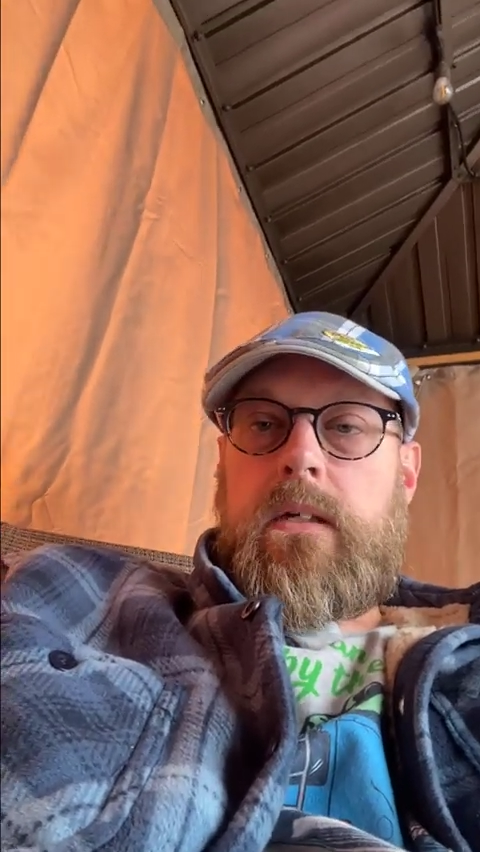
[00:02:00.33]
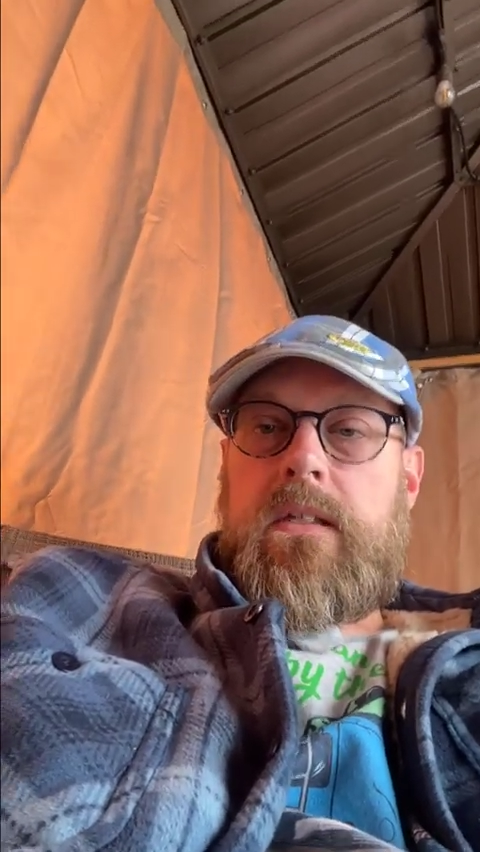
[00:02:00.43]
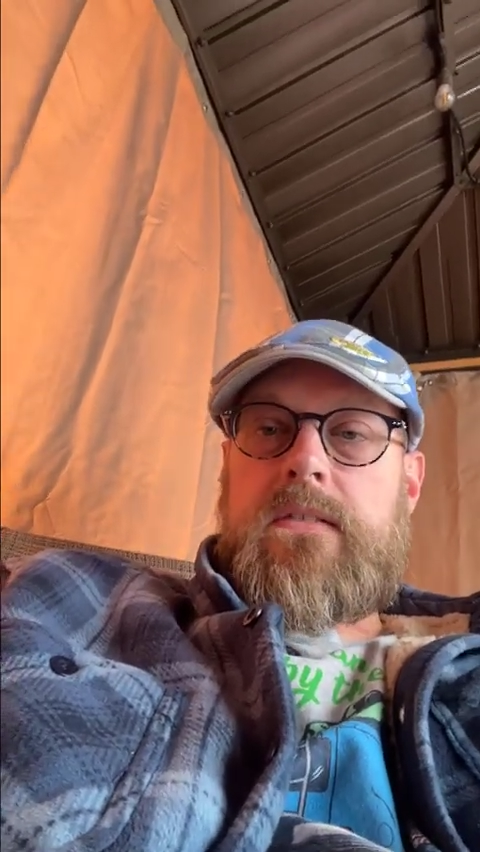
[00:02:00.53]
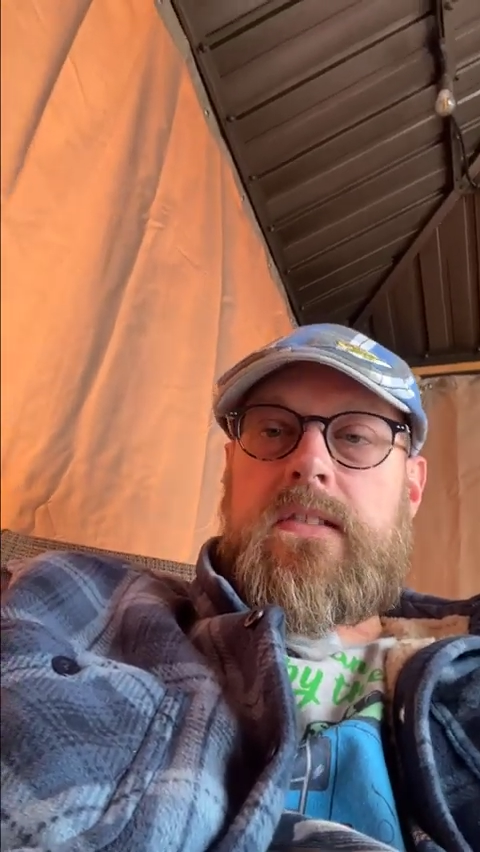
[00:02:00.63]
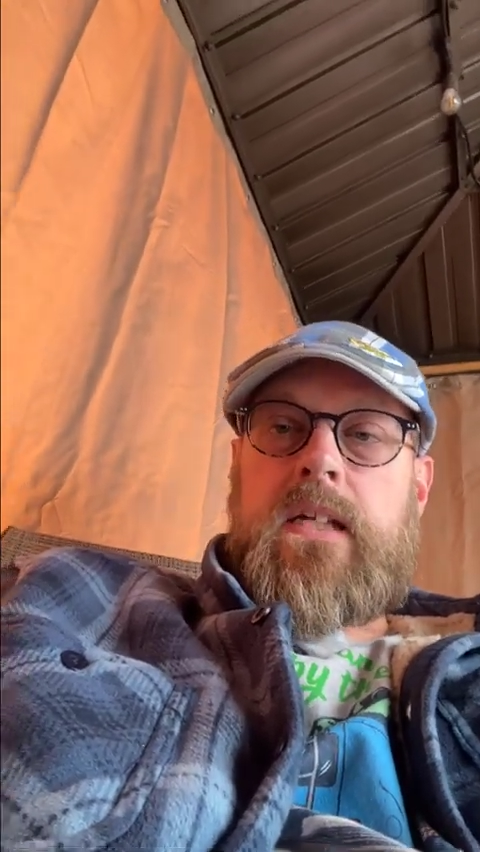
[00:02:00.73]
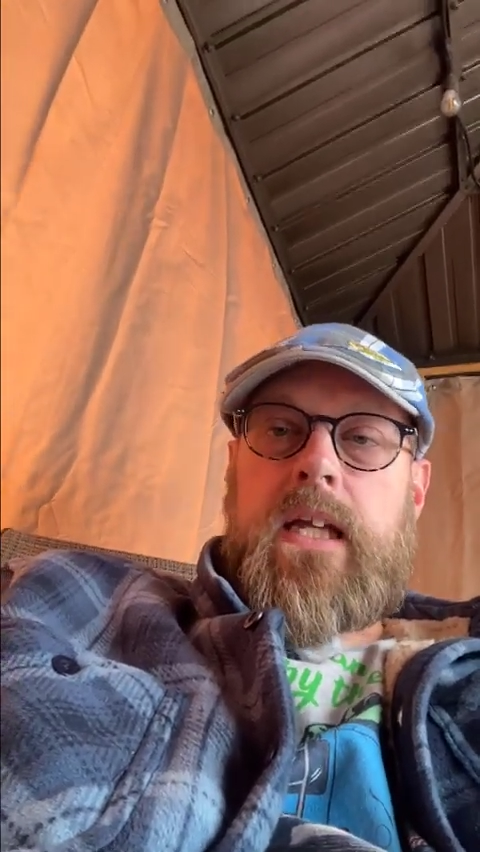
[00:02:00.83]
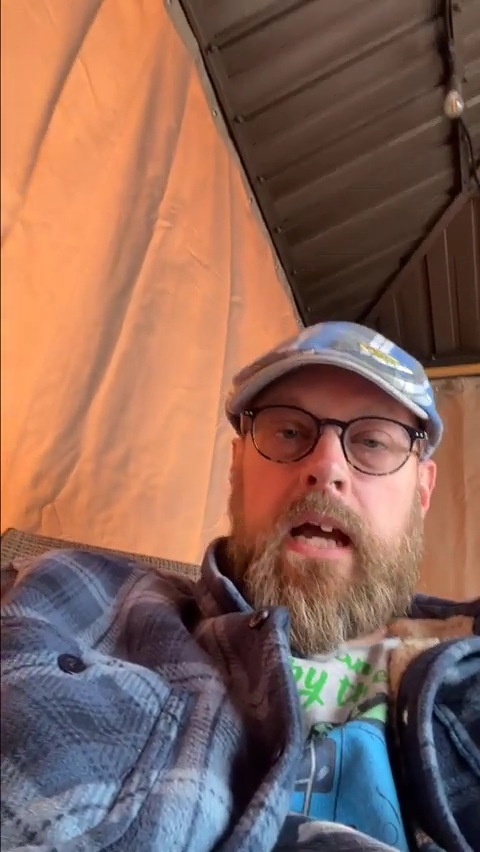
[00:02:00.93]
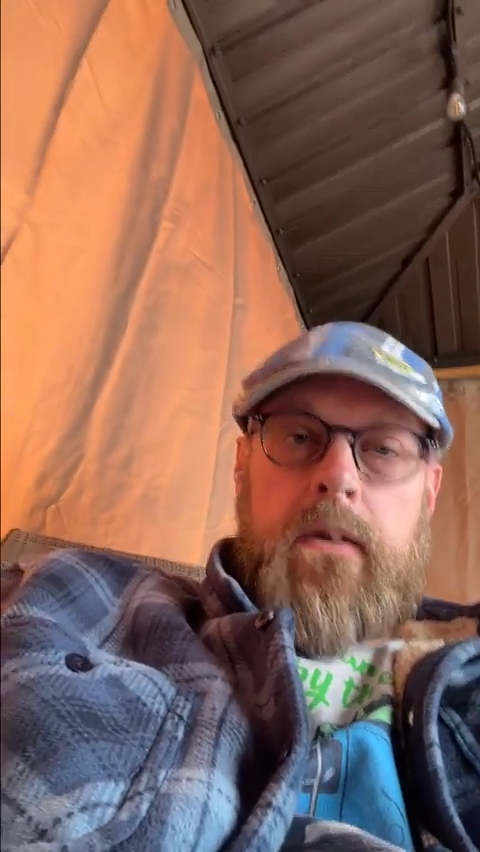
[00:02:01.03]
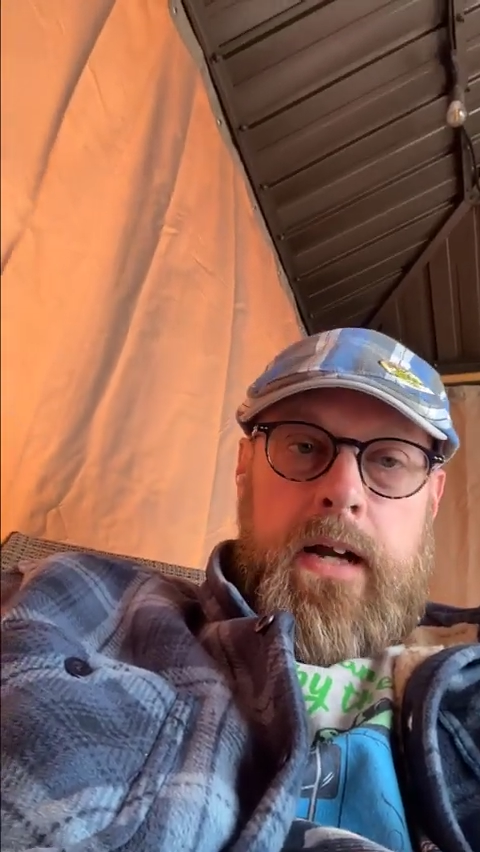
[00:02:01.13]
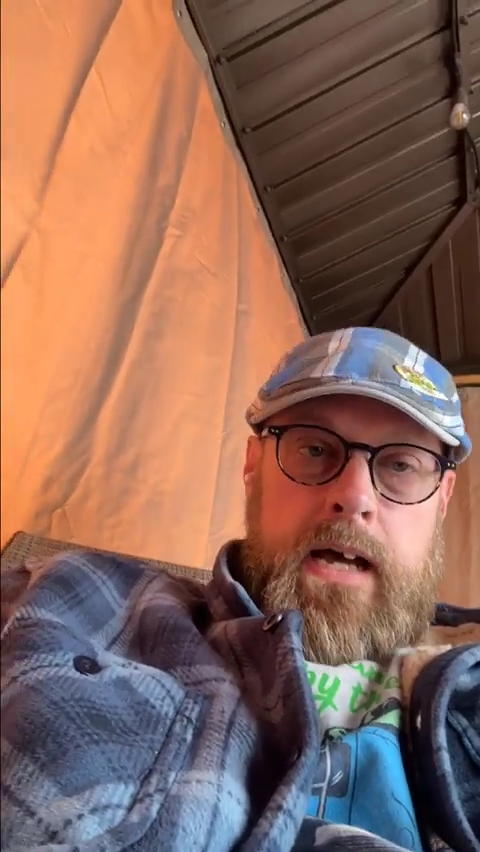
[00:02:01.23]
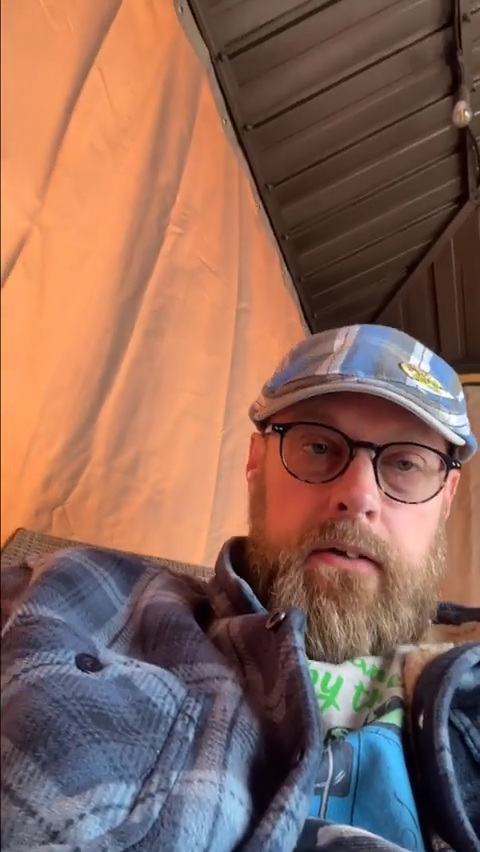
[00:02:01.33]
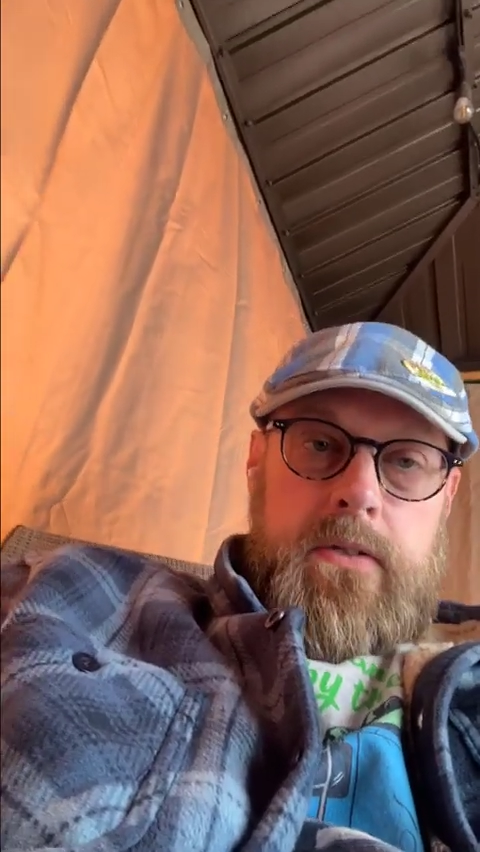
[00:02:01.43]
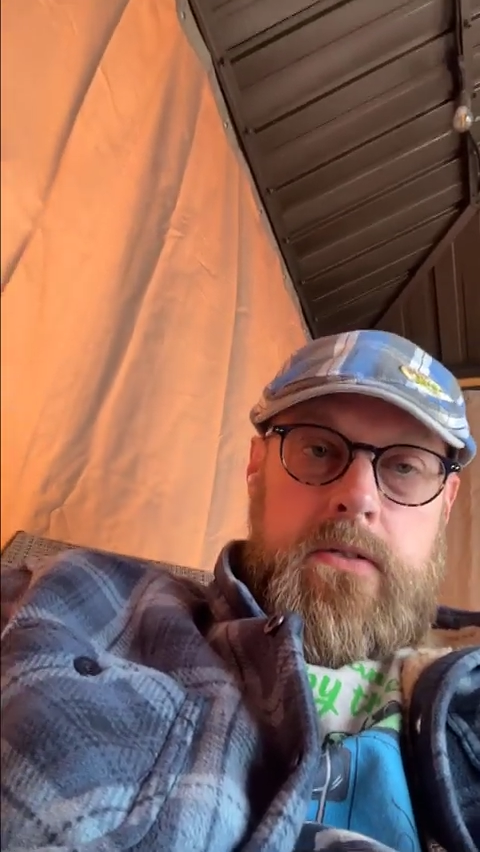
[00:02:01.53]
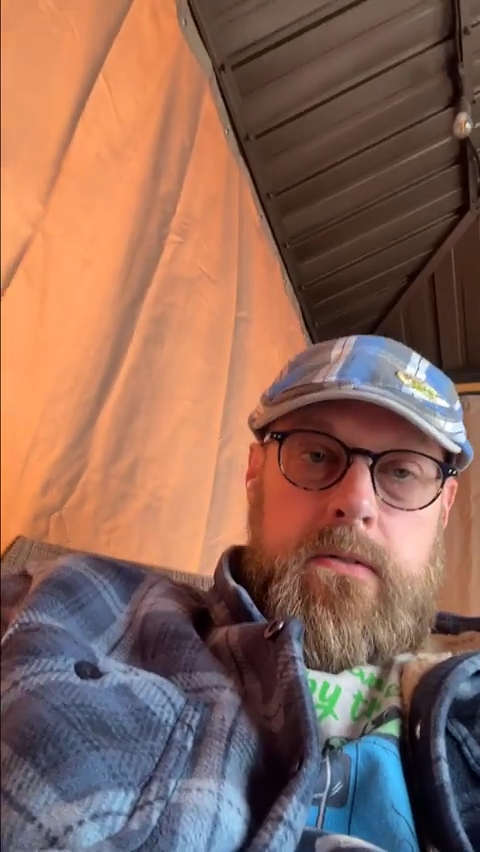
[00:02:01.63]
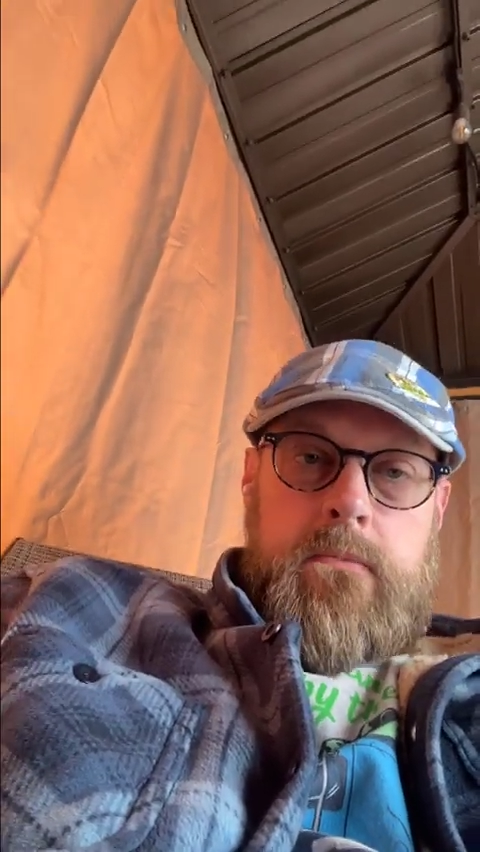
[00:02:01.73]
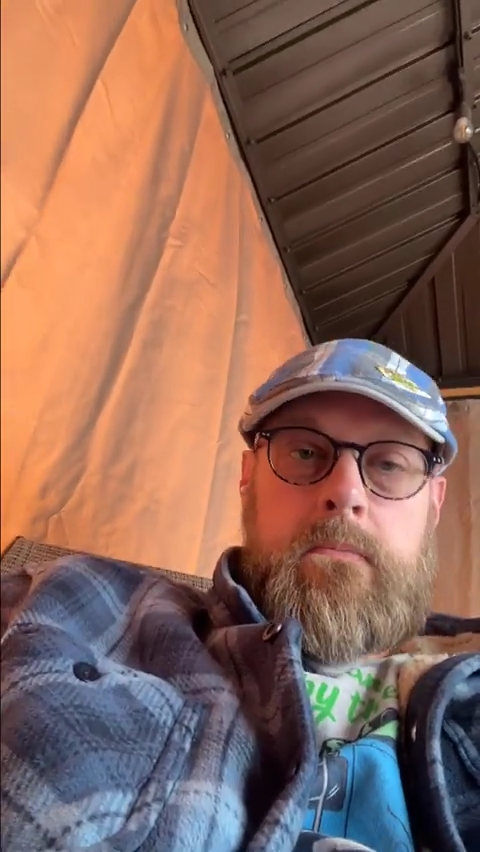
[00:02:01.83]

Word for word: and seek out knowledge.